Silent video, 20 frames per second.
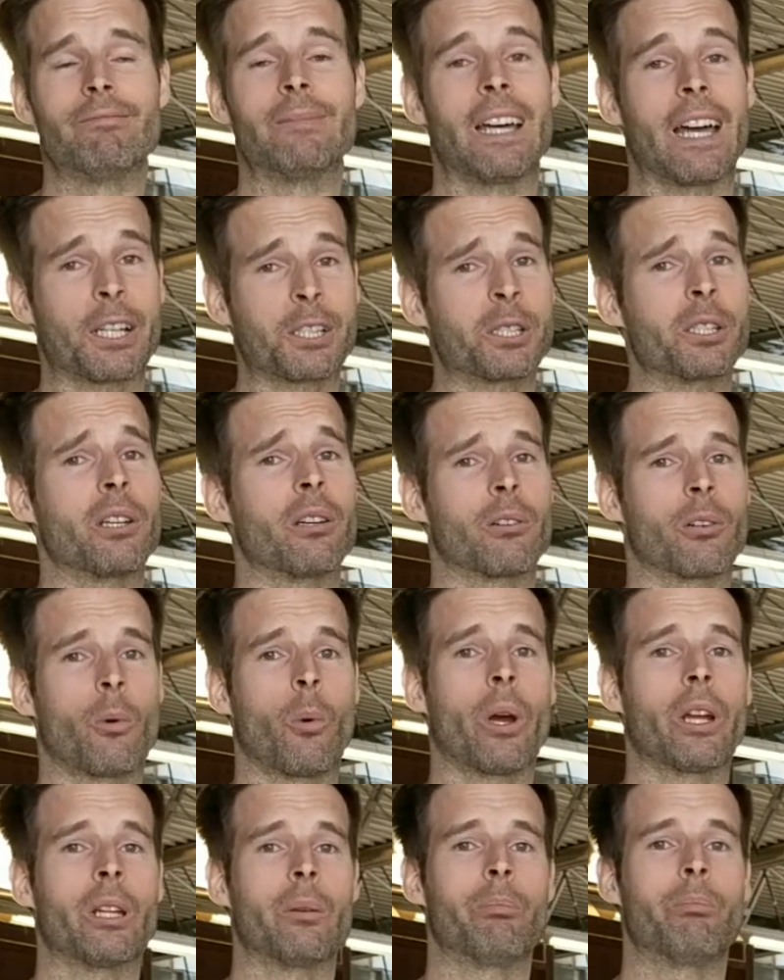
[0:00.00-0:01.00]
actually
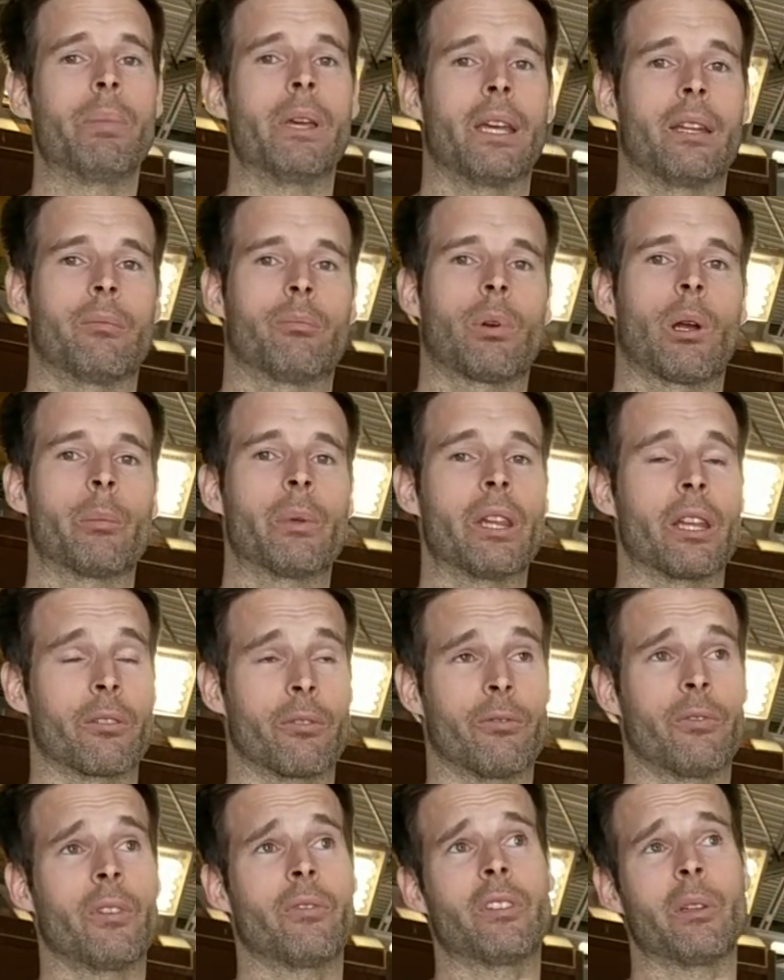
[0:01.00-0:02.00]
quite a bit, probably like
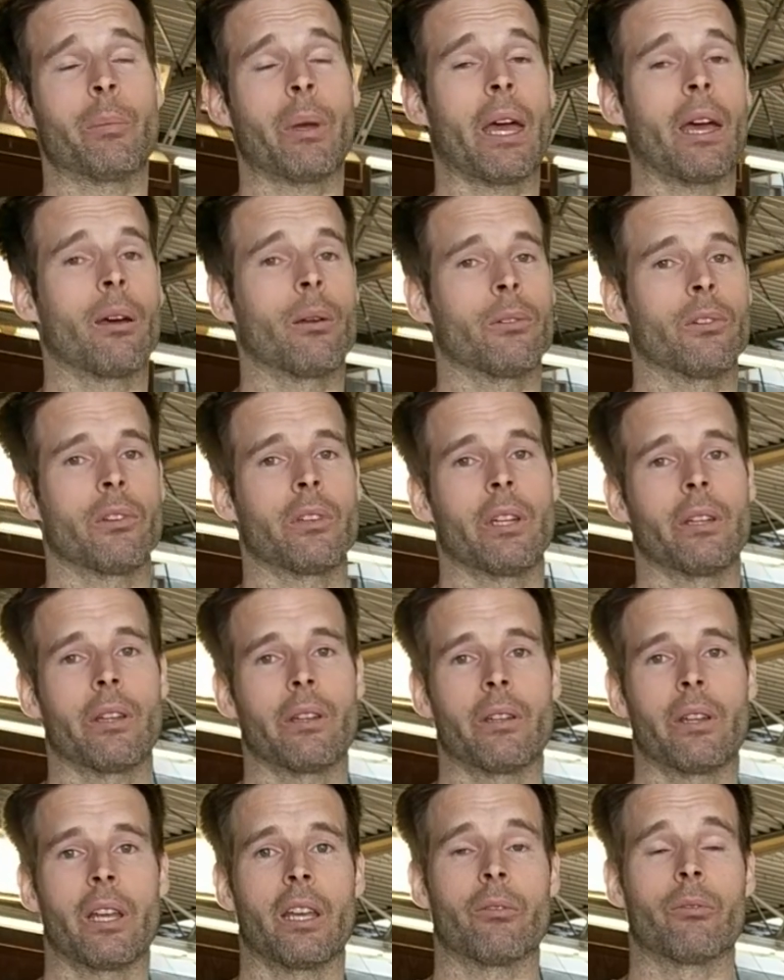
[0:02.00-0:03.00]
50 pounds at the end
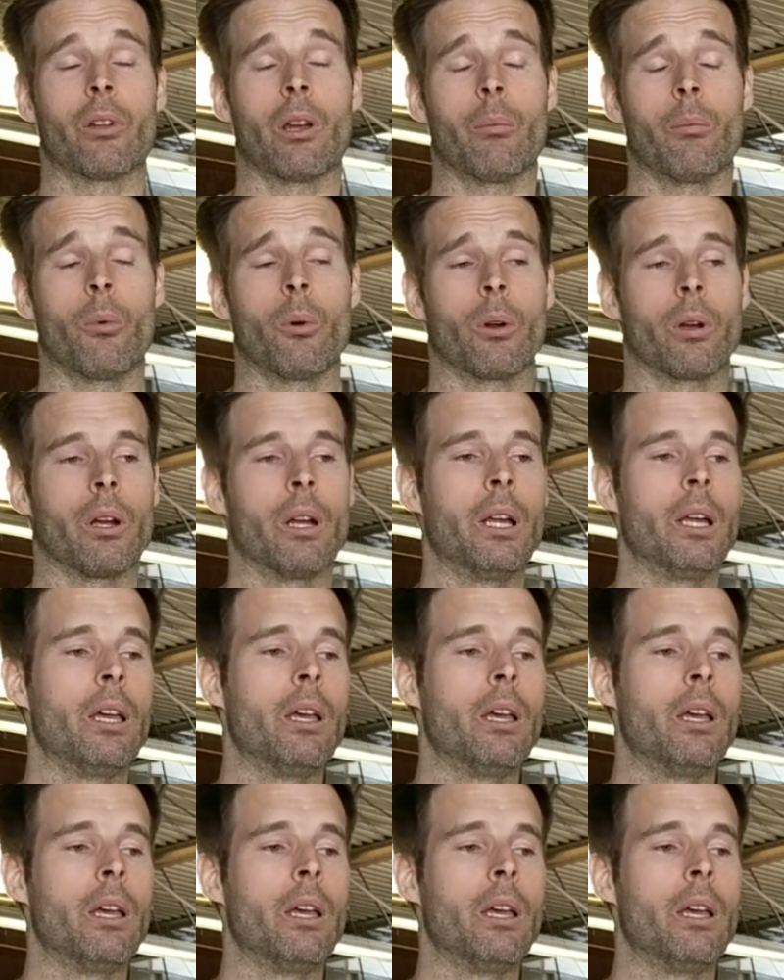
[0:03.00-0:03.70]
of the day, if not more.